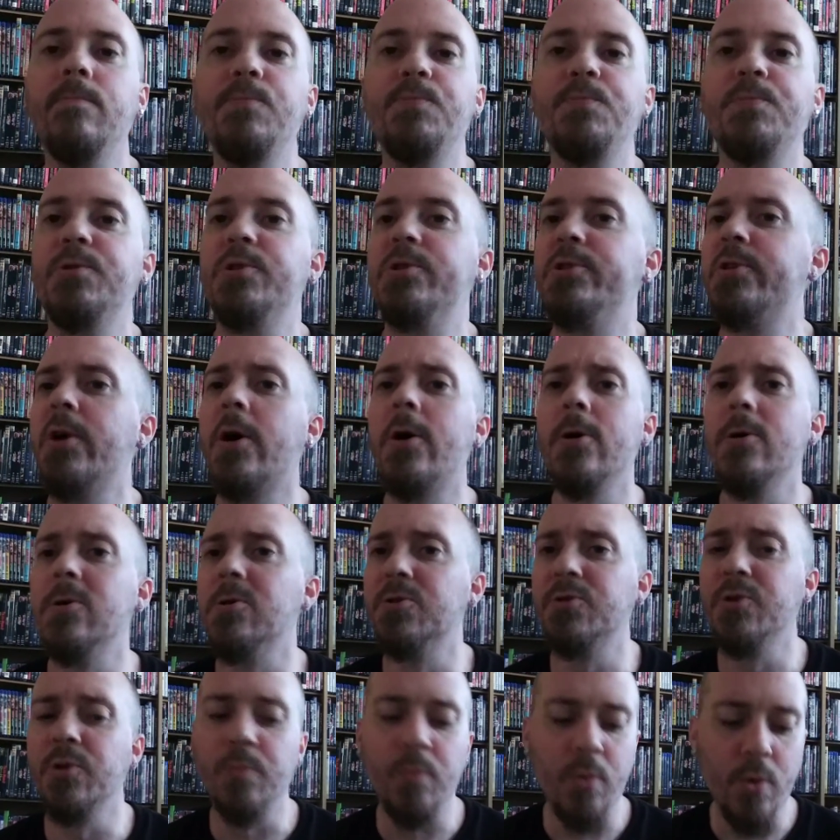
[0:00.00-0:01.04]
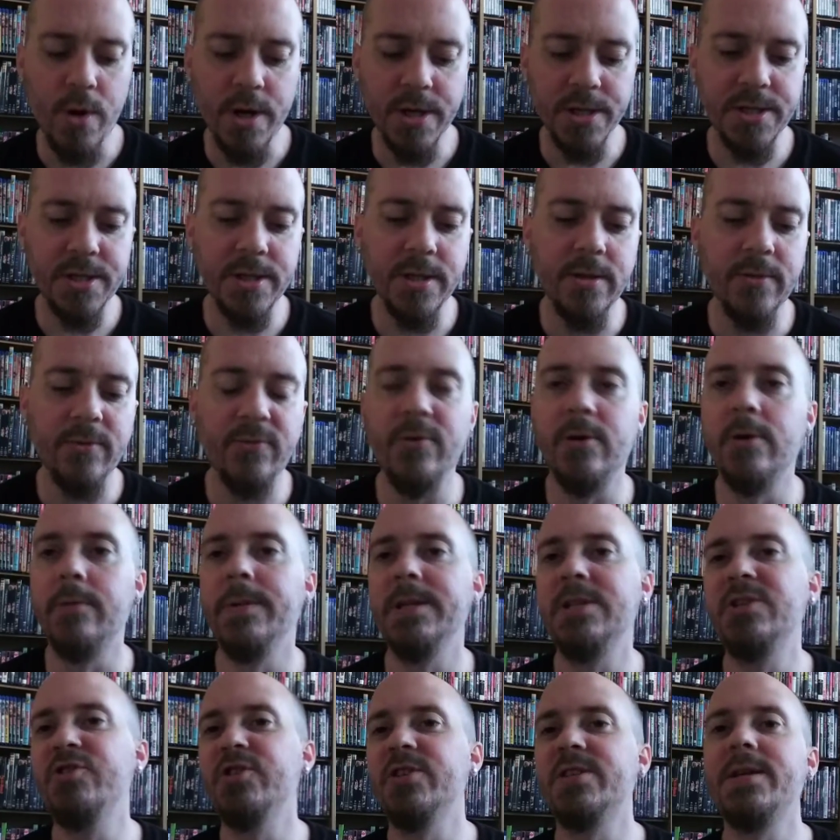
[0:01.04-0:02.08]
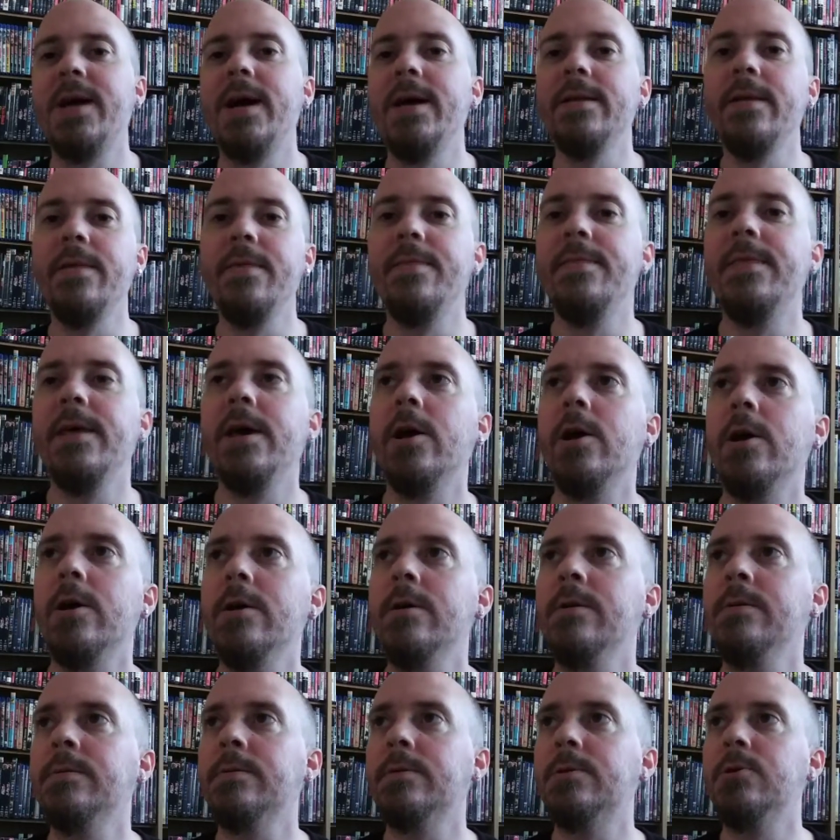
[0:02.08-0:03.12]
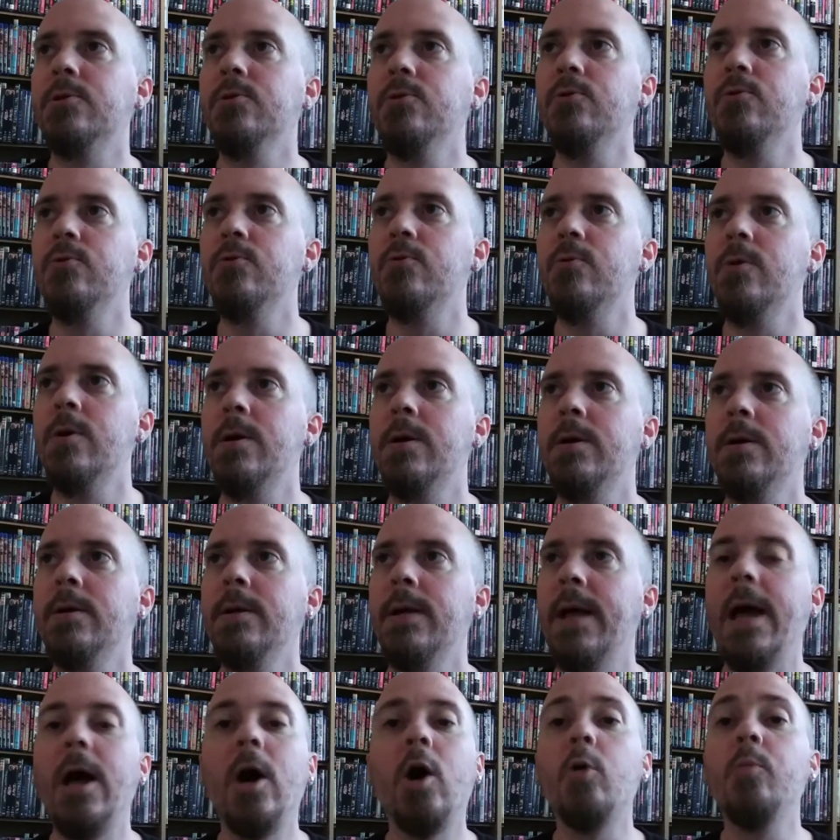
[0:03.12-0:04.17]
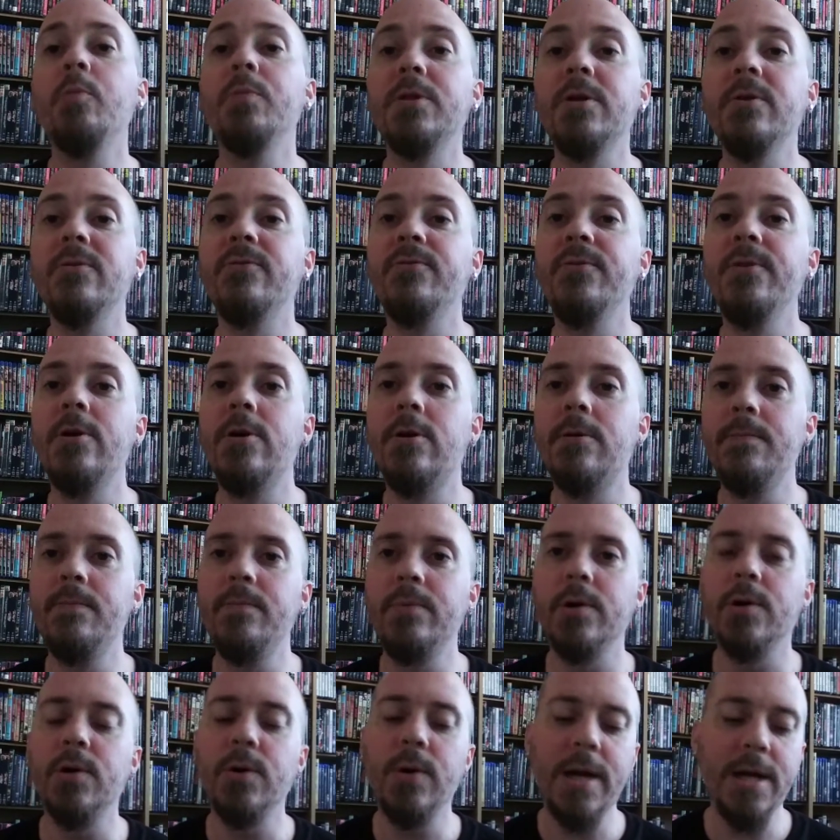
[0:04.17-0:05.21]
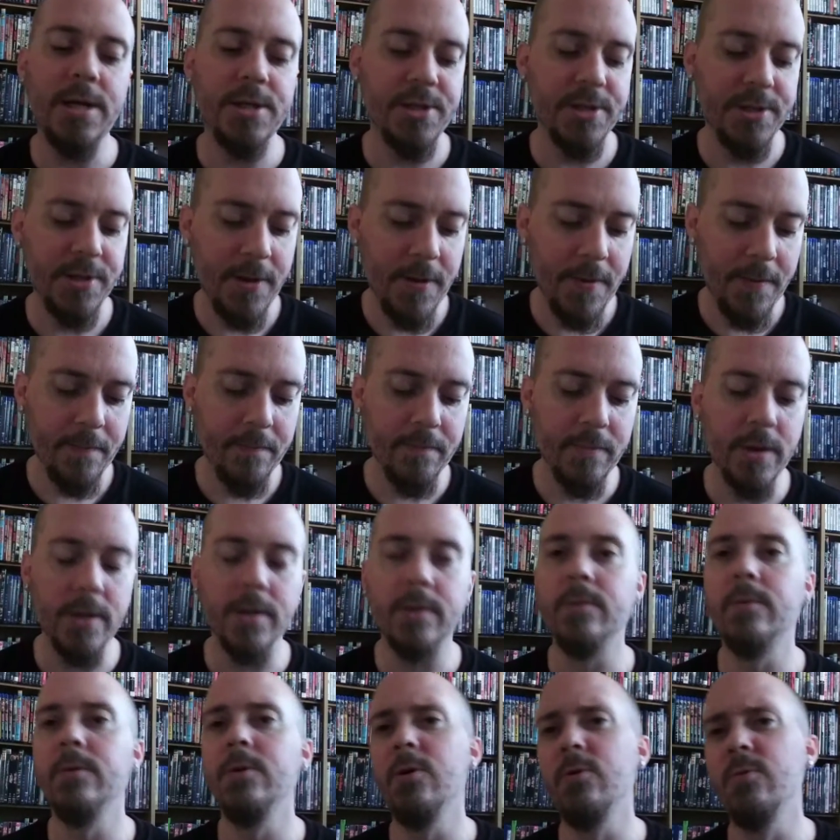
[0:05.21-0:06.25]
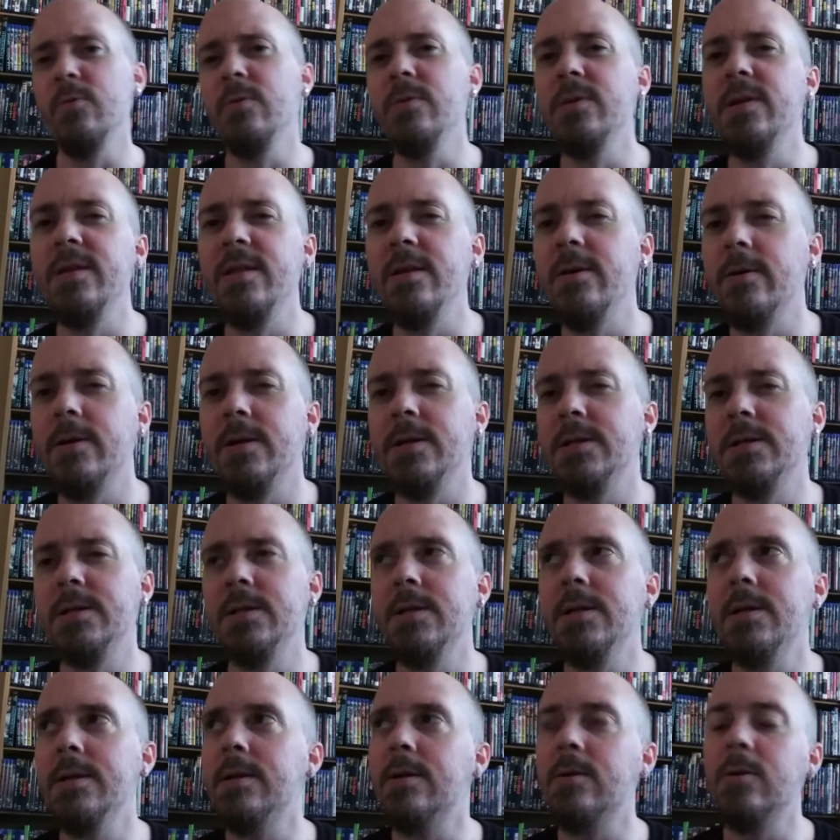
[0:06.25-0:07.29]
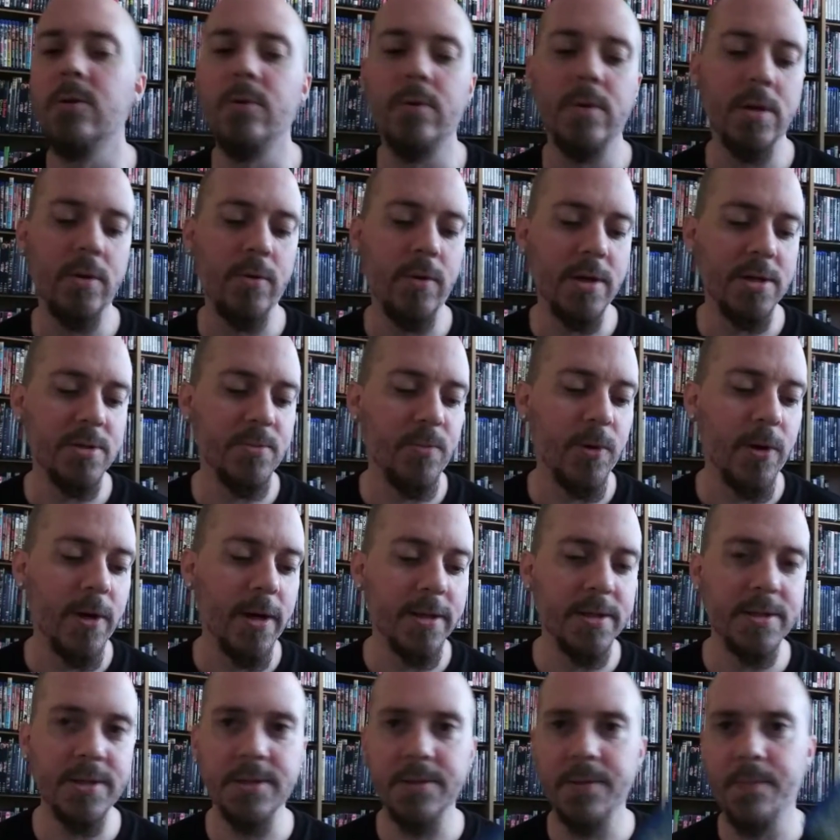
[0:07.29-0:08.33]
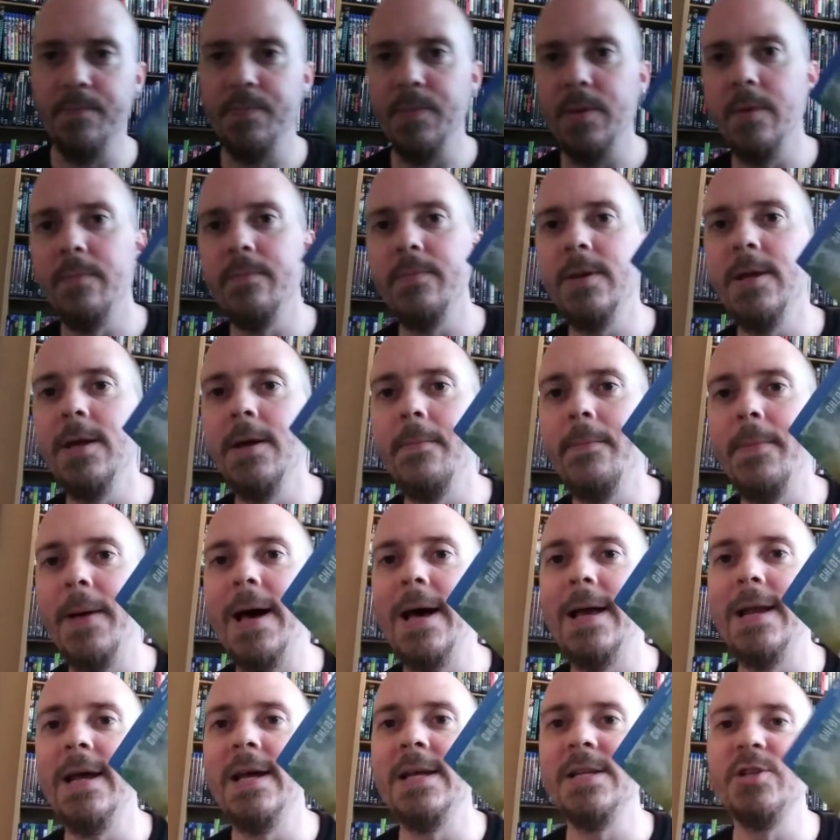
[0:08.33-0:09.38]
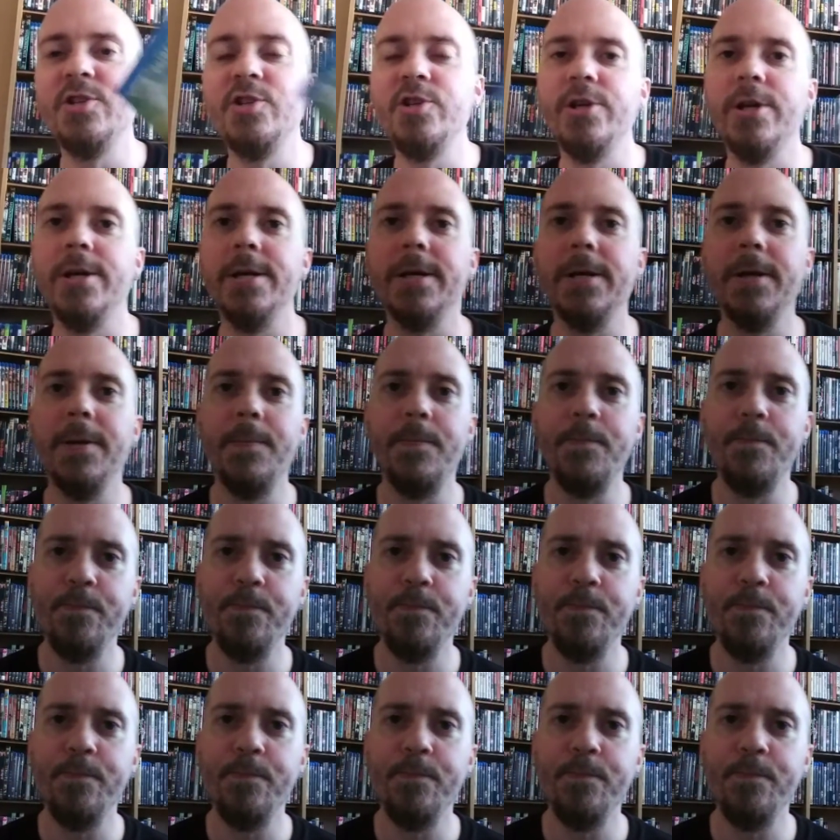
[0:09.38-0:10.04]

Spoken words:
stars or points to the film. It's just kind of there to help the film progress, but you're really there to see Chloe Grace Moretz be a badass chick